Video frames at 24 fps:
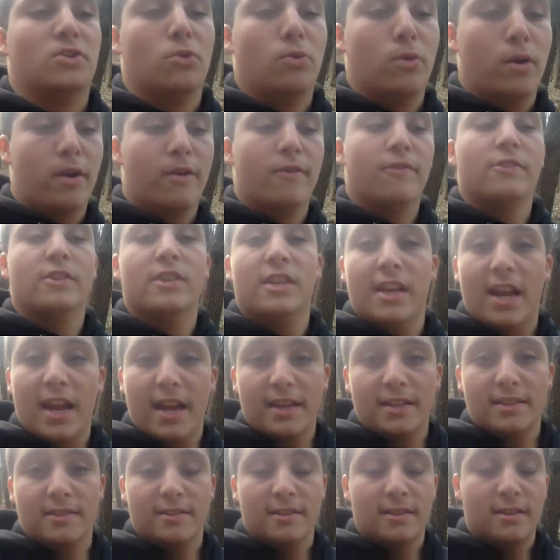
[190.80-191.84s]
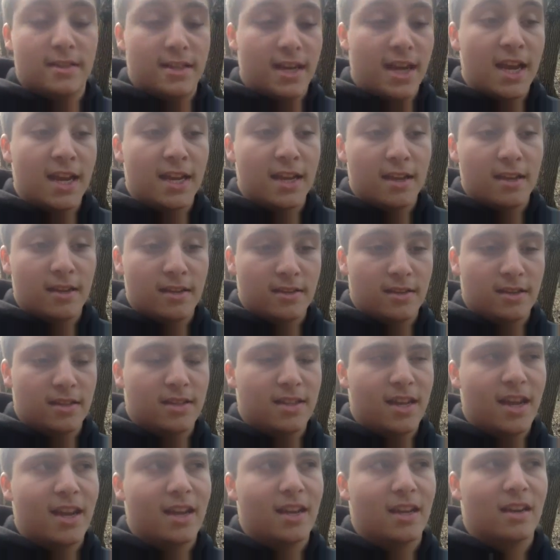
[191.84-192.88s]
or whatever today's date is.
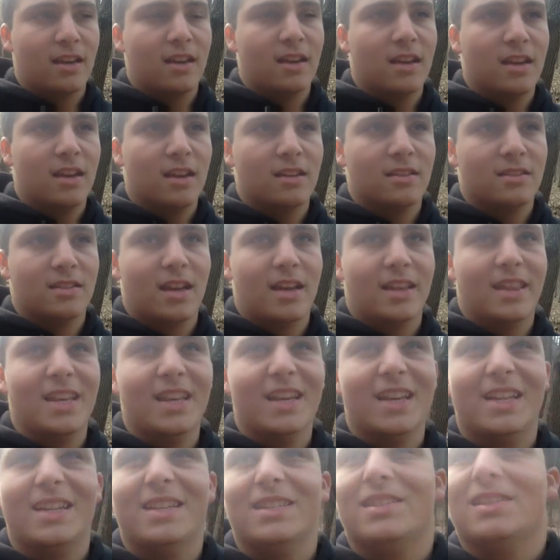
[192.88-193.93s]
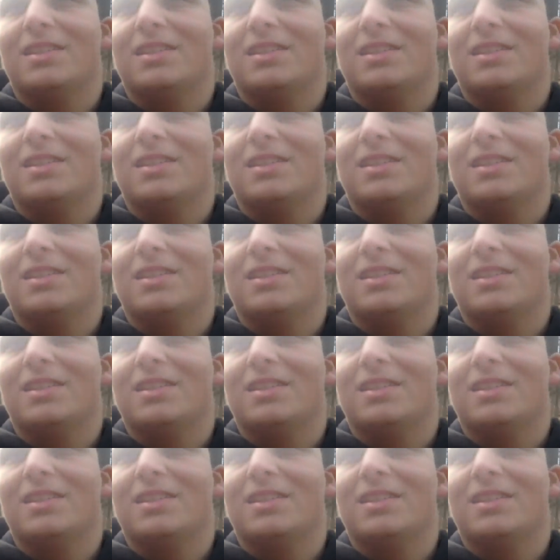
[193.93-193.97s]
I think it is